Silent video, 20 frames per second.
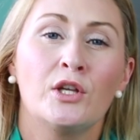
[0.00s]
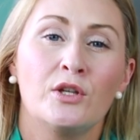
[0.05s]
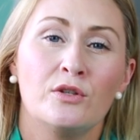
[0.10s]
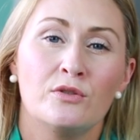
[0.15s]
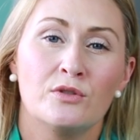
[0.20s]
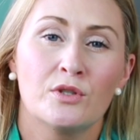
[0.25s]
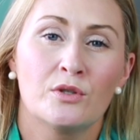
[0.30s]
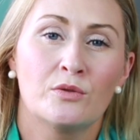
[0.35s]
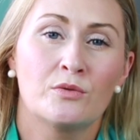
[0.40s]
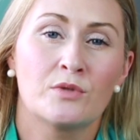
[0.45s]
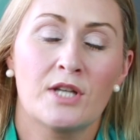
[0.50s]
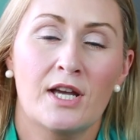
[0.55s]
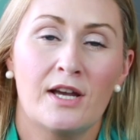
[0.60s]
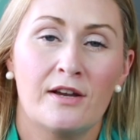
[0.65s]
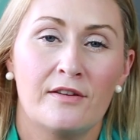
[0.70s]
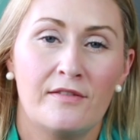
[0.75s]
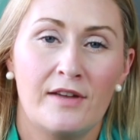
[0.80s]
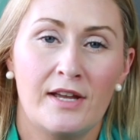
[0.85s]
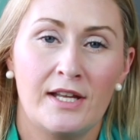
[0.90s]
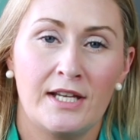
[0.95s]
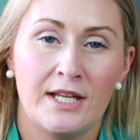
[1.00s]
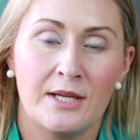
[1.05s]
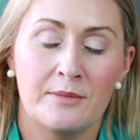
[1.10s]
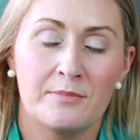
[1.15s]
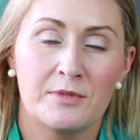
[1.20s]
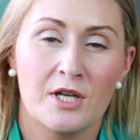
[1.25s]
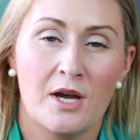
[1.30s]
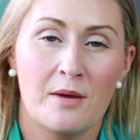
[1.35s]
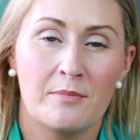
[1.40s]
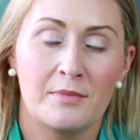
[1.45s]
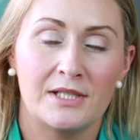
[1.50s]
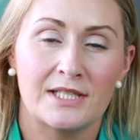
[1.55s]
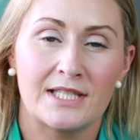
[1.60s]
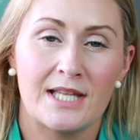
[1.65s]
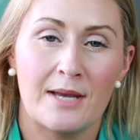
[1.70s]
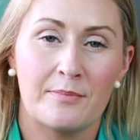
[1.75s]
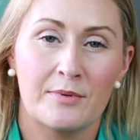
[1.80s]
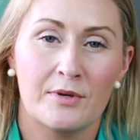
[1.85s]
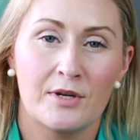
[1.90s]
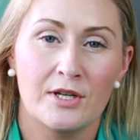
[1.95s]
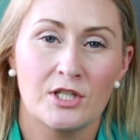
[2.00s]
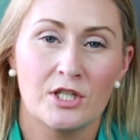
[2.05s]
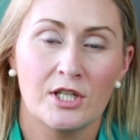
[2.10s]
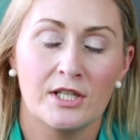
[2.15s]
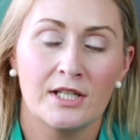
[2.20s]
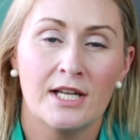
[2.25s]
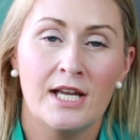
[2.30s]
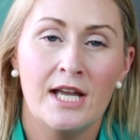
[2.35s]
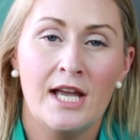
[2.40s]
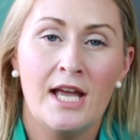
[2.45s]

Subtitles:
you don't have any abdominal separation.